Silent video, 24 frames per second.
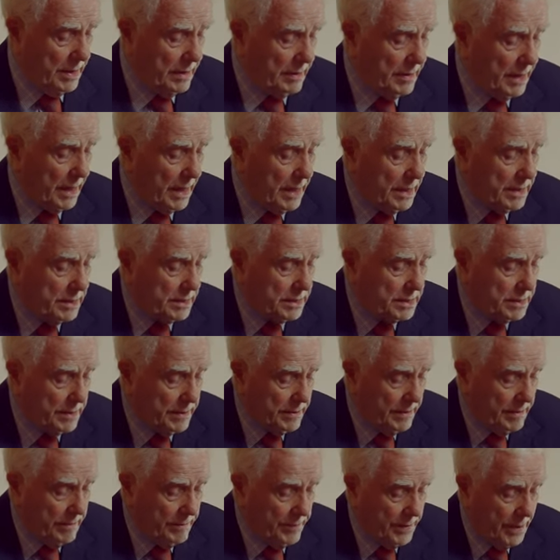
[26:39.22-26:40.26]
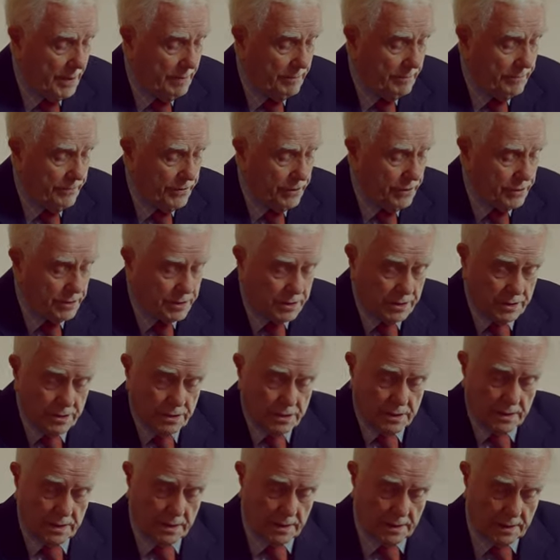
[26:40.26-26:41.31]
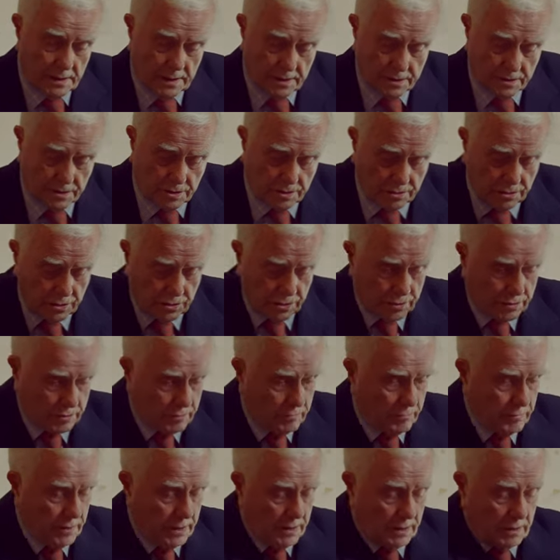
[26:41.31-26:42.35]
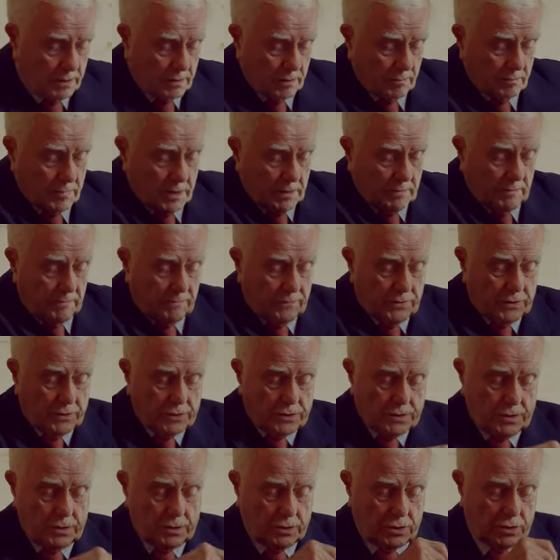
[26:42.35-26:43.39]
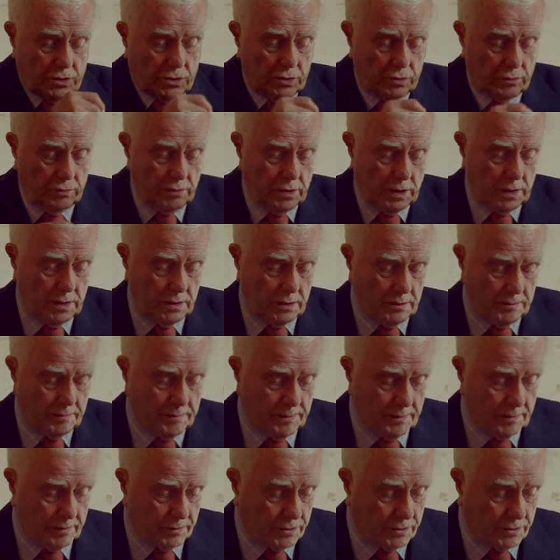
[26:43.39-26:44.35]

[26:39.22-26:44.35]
that in verses, let's just read them in verses 2,